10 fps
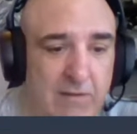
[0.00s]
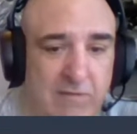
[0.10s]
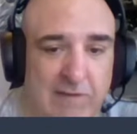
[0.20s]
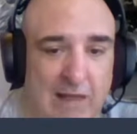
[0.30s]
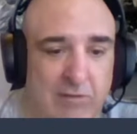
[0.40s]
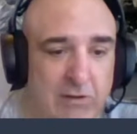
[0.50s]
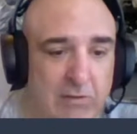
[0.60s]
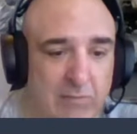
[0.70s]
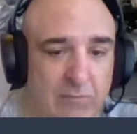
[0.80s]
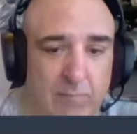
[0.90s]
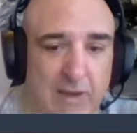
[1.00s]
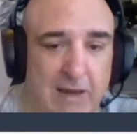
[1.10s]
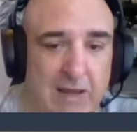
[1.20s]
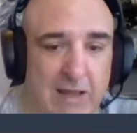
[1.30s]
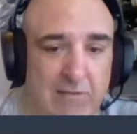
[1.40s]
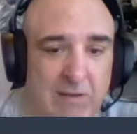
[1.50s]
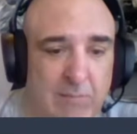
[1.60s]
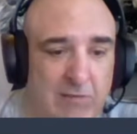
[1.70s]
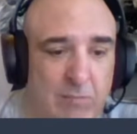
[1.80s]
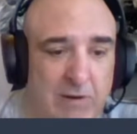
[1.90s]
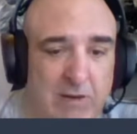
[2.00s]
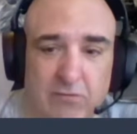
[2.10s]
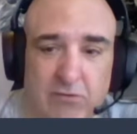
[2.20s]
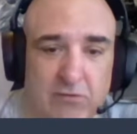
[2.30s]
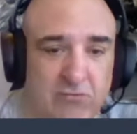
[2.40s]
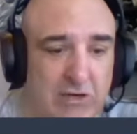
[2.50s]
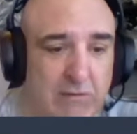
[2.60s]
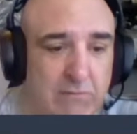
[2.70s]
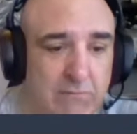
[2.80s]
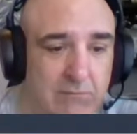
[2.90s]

salad for mayonnaise and my spinach for chicken.